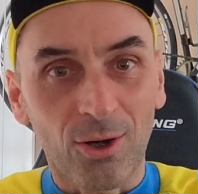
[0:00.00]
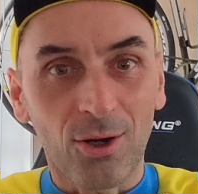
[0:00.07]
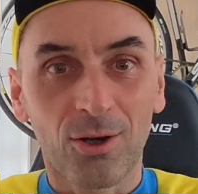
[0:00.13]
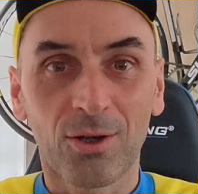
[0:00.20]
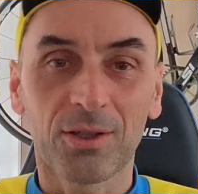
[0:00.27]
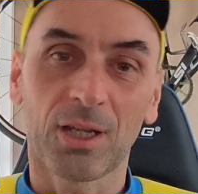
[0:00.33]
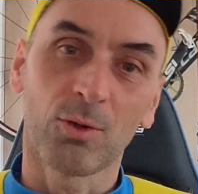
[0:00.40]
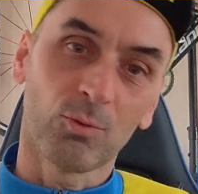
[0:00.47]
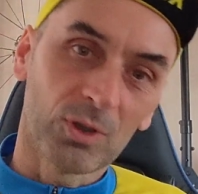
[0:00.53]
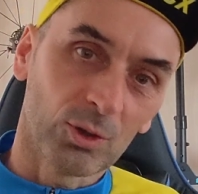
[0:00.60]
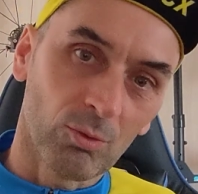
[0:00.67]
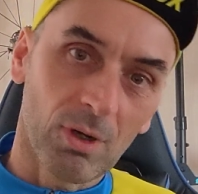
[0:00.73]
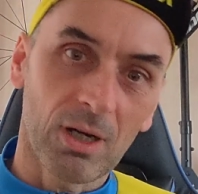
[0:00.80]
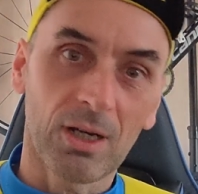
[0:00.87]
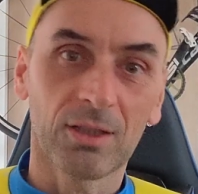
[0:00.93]
on and with
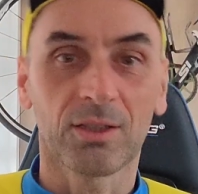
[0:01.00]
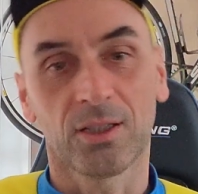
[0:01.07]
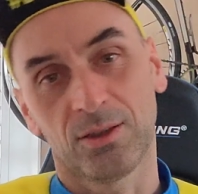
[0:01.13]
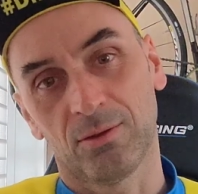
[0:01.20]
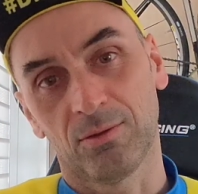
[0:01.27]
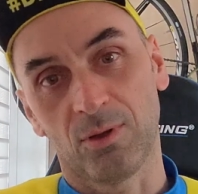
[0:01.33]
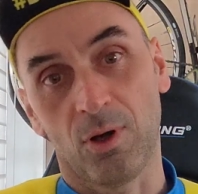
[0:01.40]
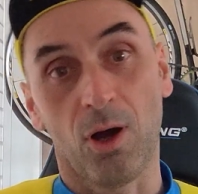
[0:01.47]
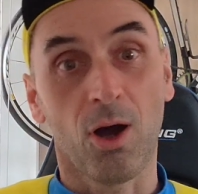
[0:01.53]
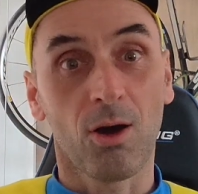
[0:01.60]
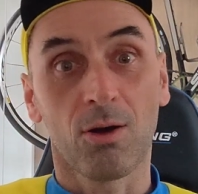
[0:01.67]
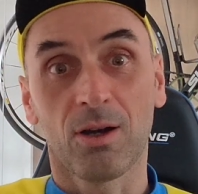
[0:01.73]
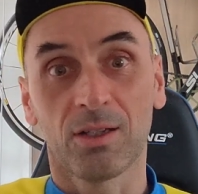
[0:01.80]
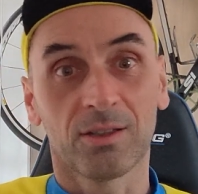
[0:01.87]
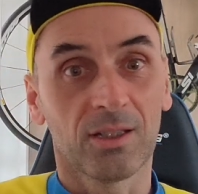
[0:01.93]
what and
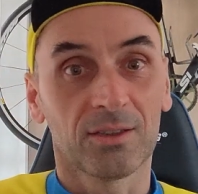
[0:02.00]
how and,